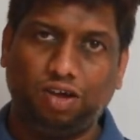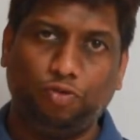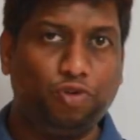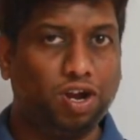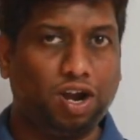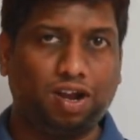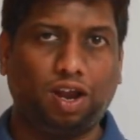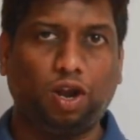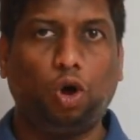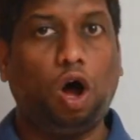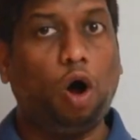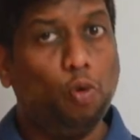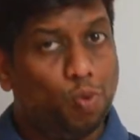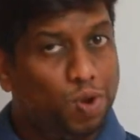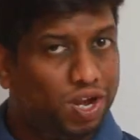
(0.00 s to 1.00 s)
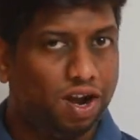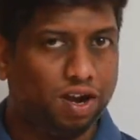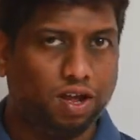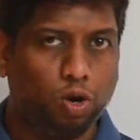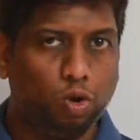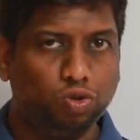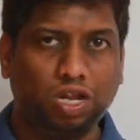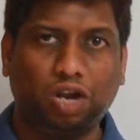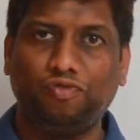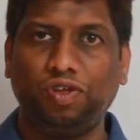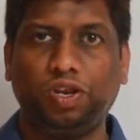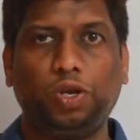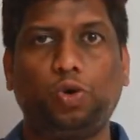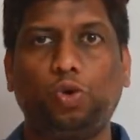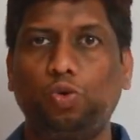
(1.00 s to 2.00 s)
We got hello. How we got hello? That
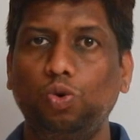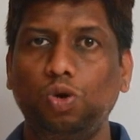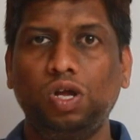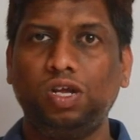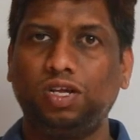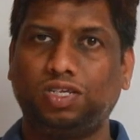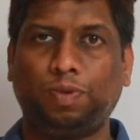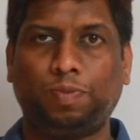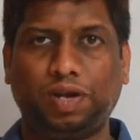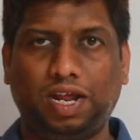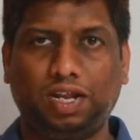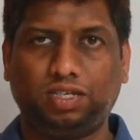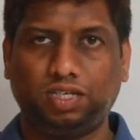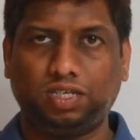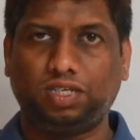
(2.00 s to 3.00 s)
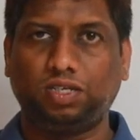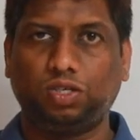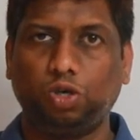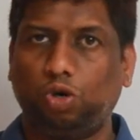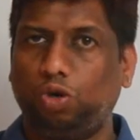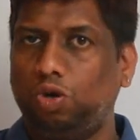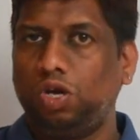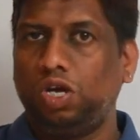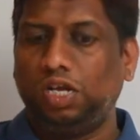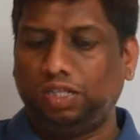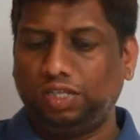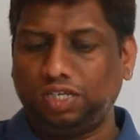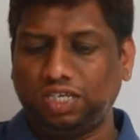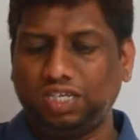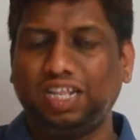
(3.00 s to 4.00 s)
we need to do some analysis. So
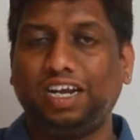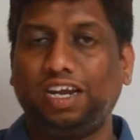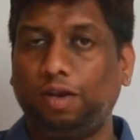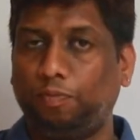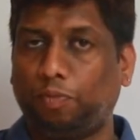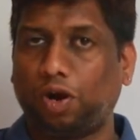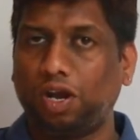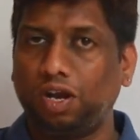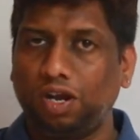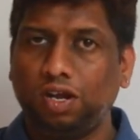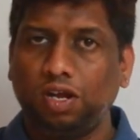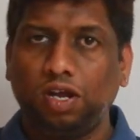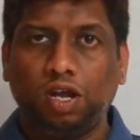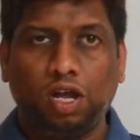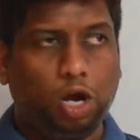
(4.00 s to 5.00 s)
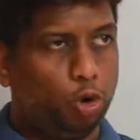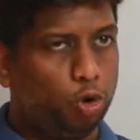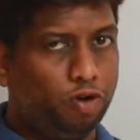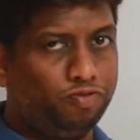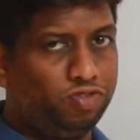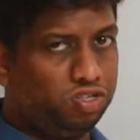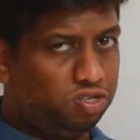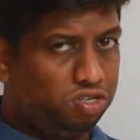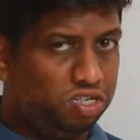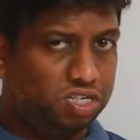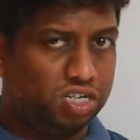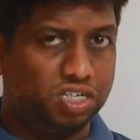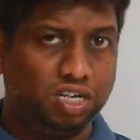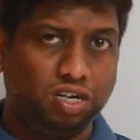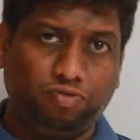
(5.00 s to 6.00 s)
this is little important. Out of this
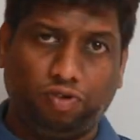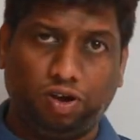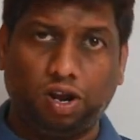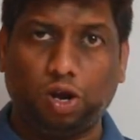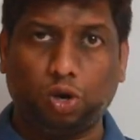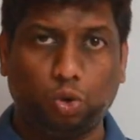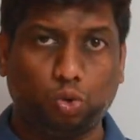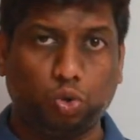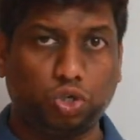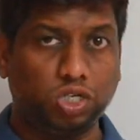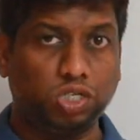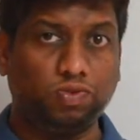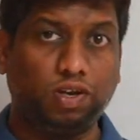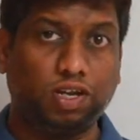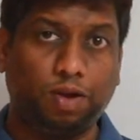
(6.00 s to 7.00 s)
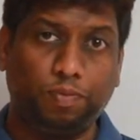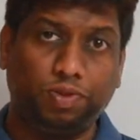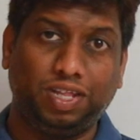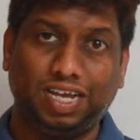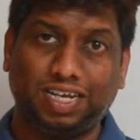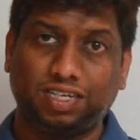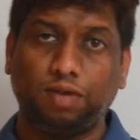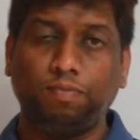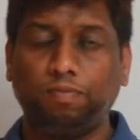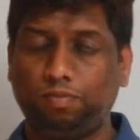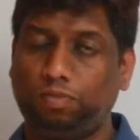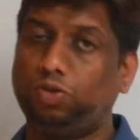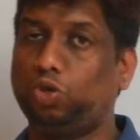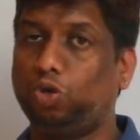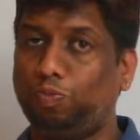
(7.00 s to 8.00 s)
discussion, 1 or 2 questions will come in the exam.
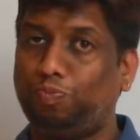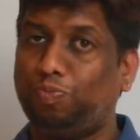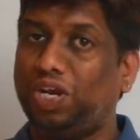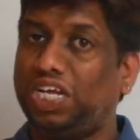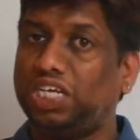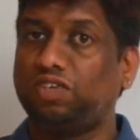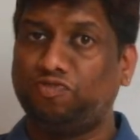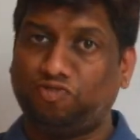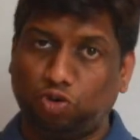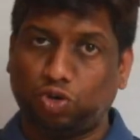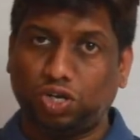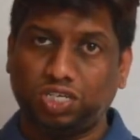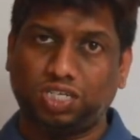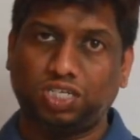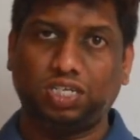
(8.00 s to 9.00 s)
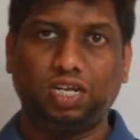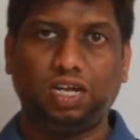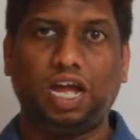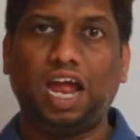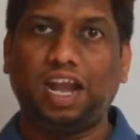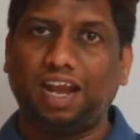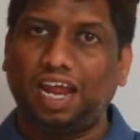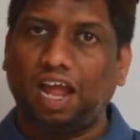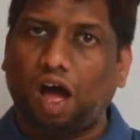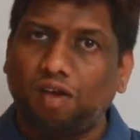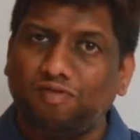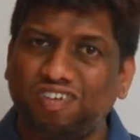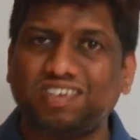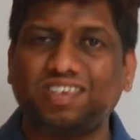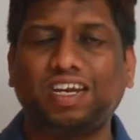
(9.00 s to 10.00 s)
So please focus, and I
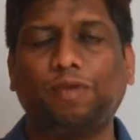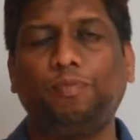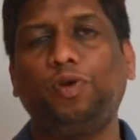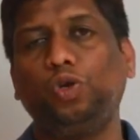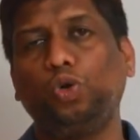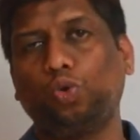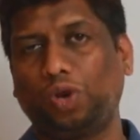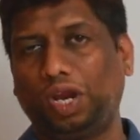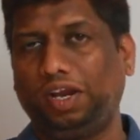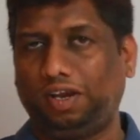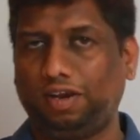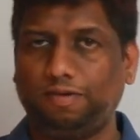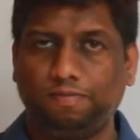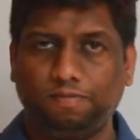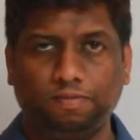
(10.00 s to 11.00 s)
always recommend you to write.